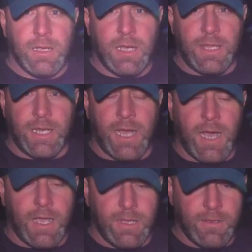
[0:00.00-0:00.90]
and then
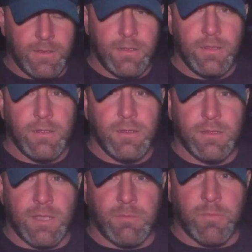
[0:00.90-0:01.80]
high.
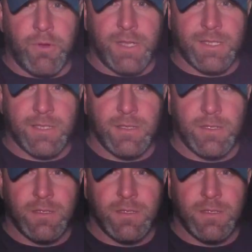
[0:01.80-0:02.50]
Double press